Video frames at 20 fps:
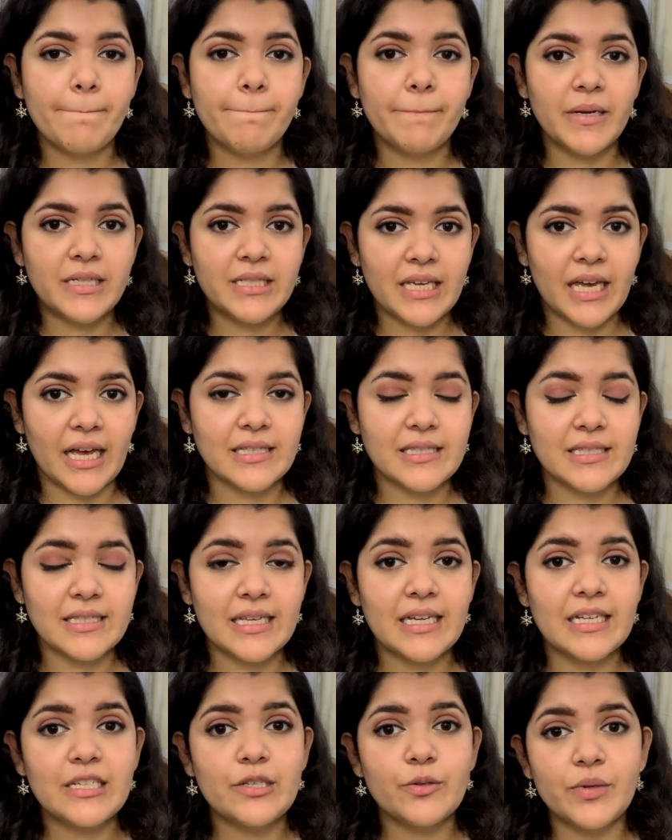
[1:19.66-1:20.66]
But yes,
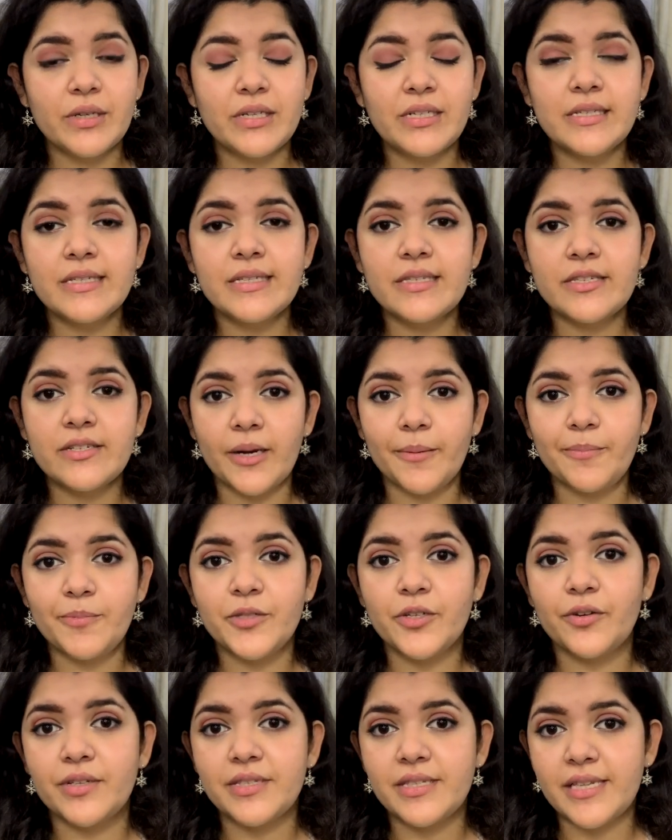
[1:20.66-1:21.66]
it will
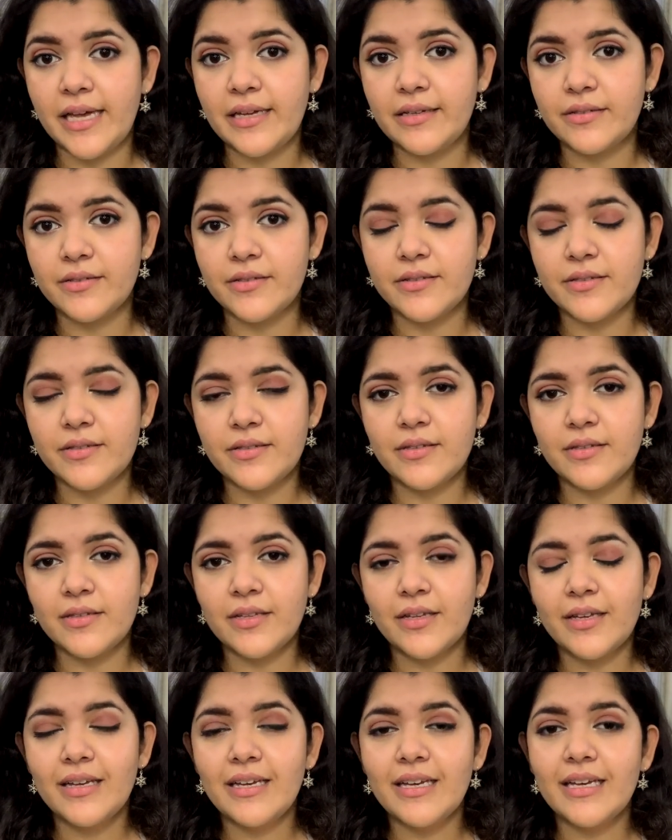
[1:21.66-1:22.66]
disrupt your cycles.
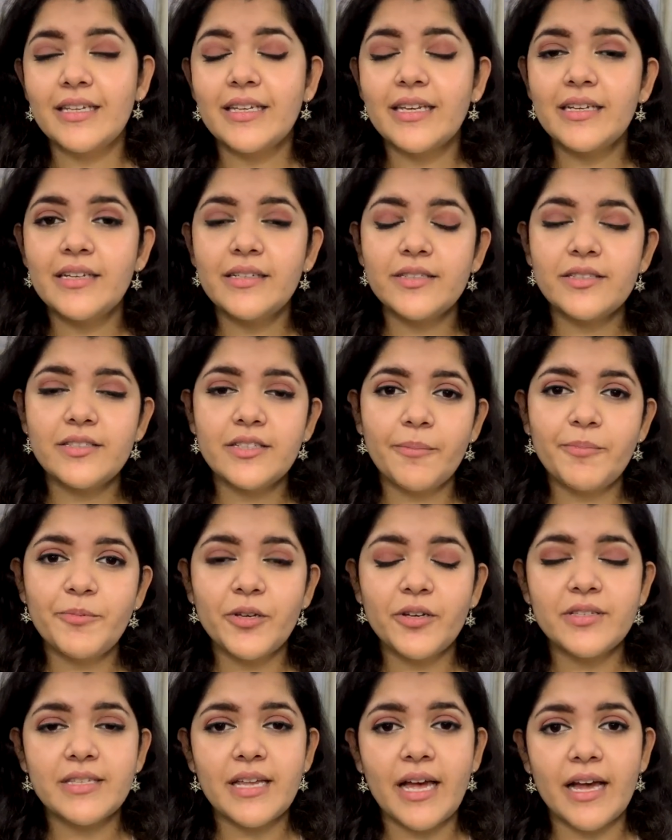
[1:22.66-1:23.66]
It can disrupt
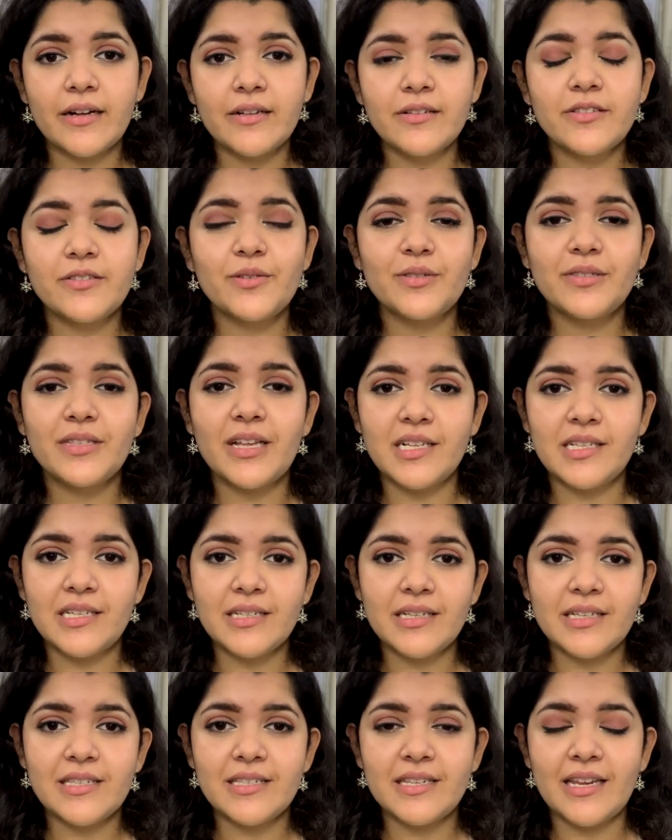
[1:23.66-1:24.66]
your cycles to such
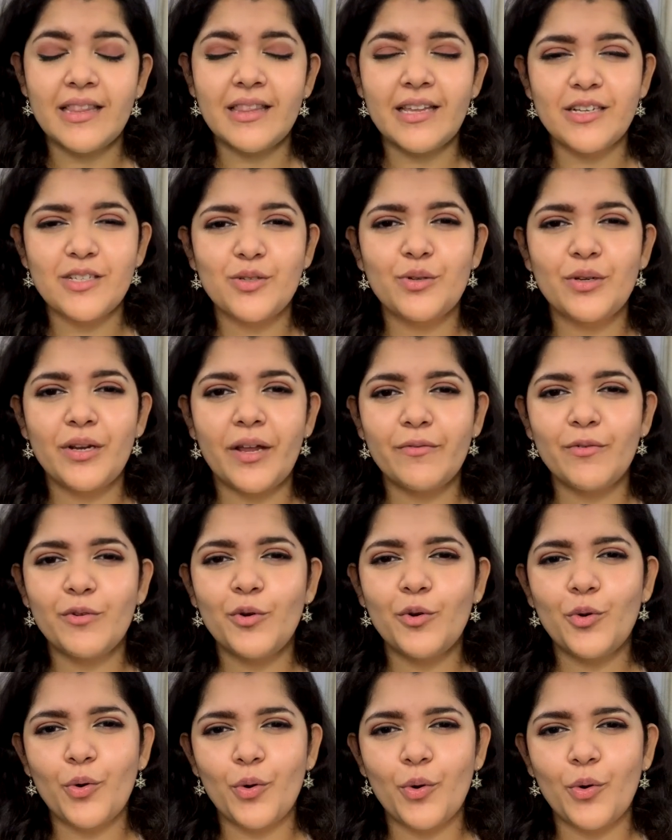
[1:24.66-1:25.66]
an extent that you never
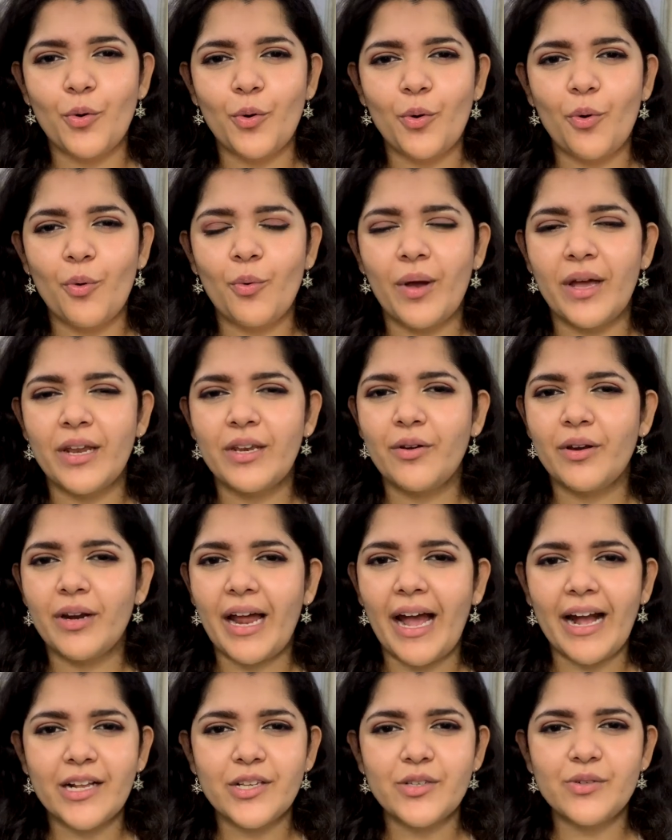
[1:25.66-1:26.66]
know when your
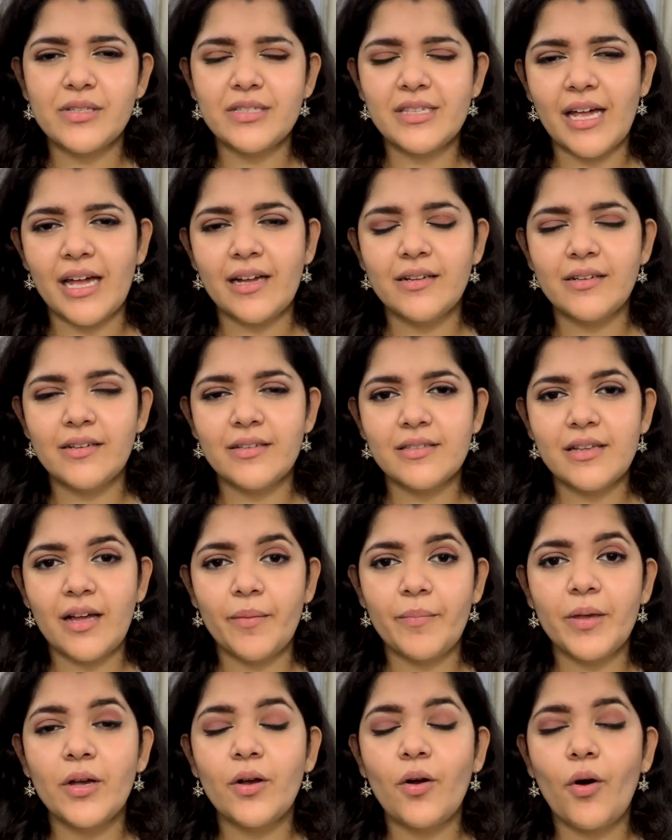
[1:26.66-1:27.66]
actual cycle is
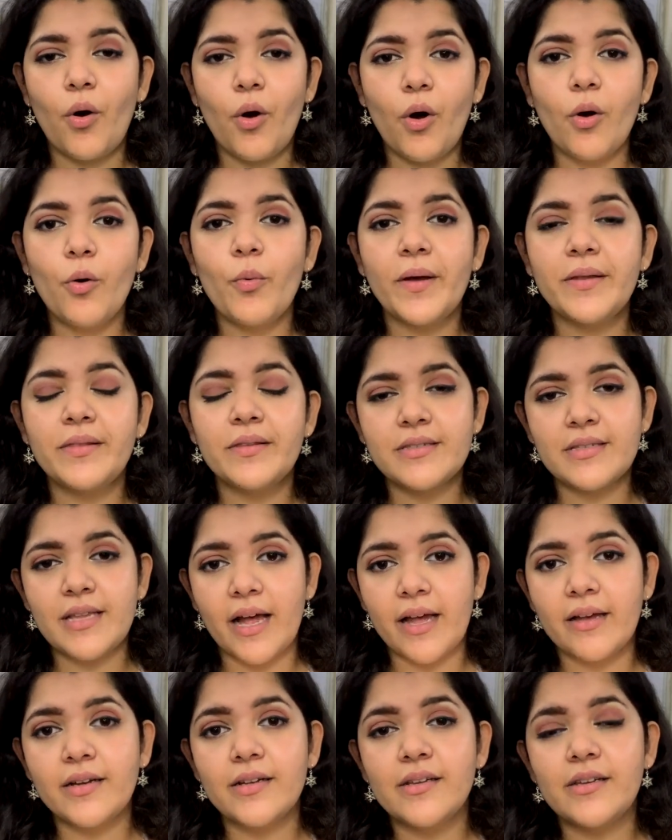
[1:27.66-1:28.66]
coming or when the
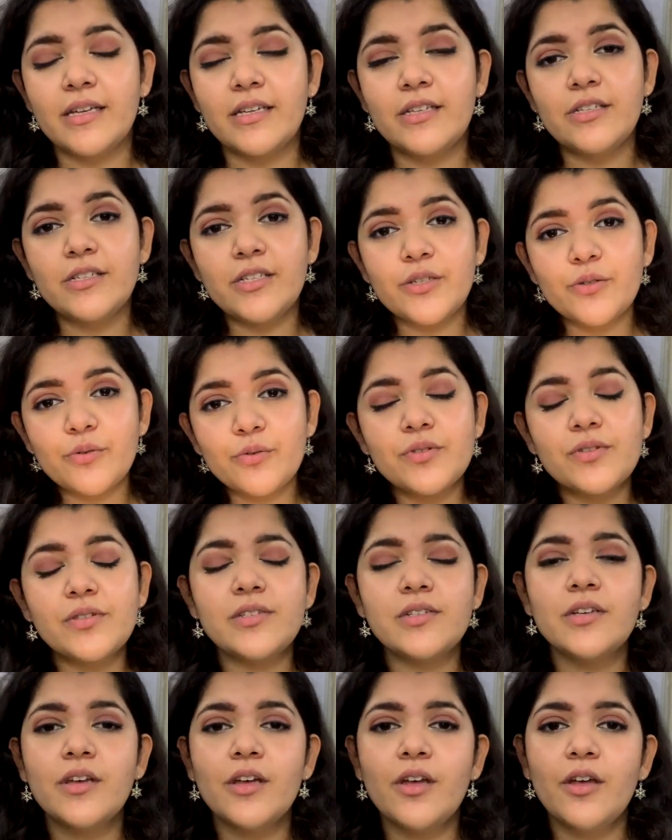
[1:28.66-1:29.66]
cycle
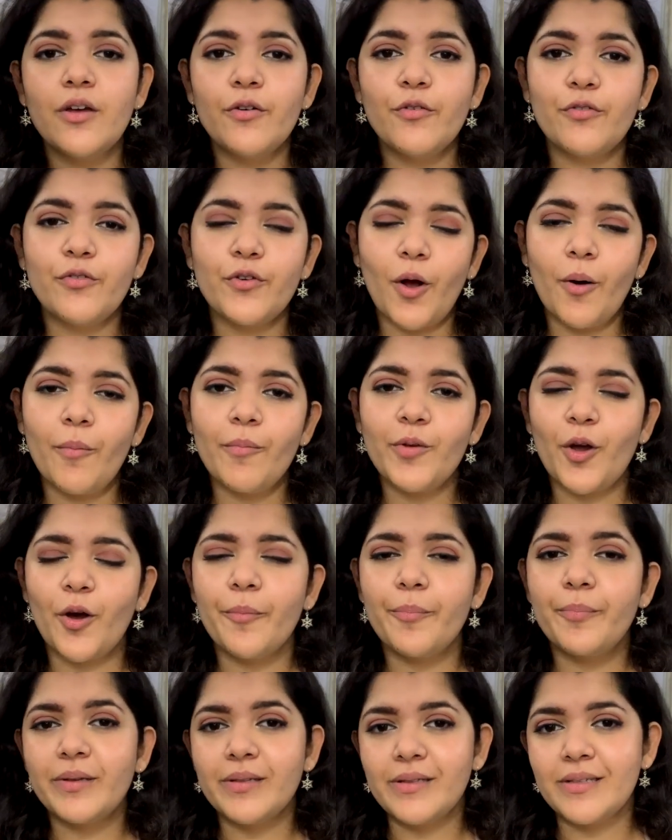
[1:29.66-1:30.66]
induced from
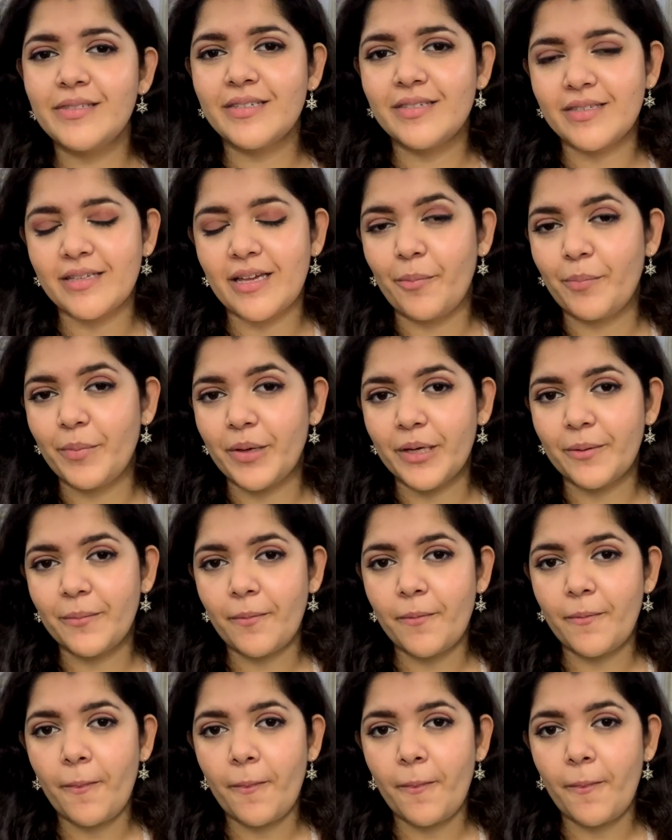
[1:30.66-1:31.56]
your pills is coming.